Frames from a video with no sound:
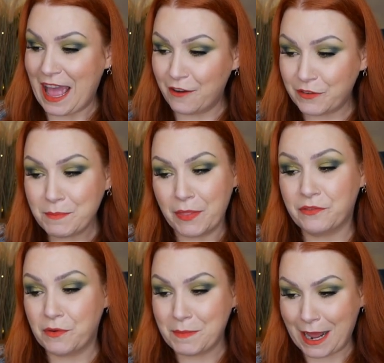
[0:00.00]
Every
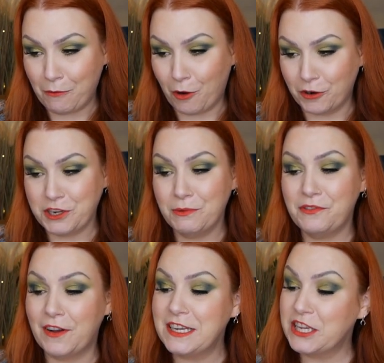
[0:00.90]
month from now on you will
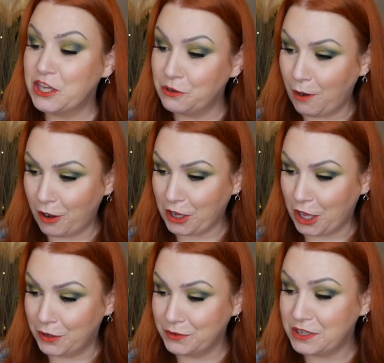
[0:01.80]
find a QR
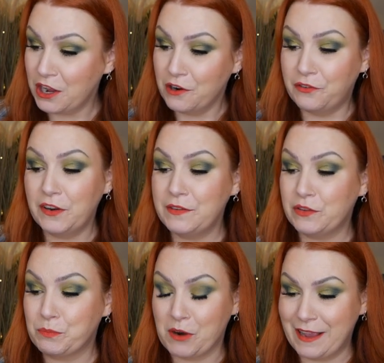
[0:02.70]
code full of
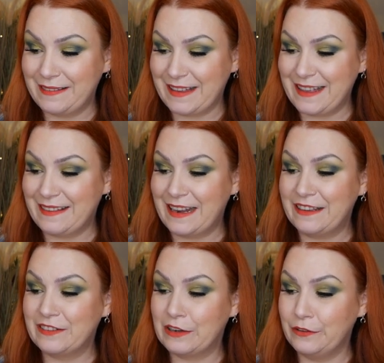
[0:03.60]
surprises and
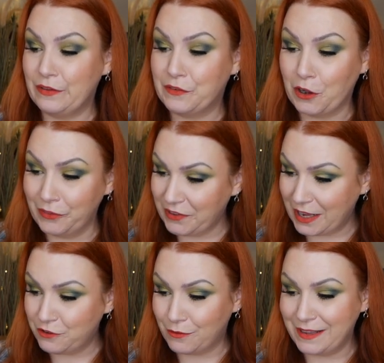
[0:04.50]
exclusive
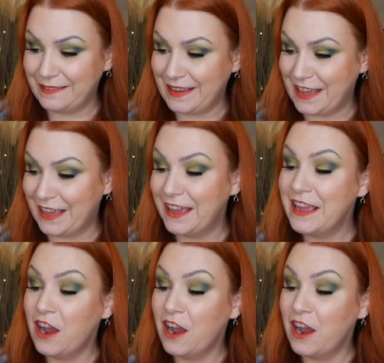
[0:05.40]
content right here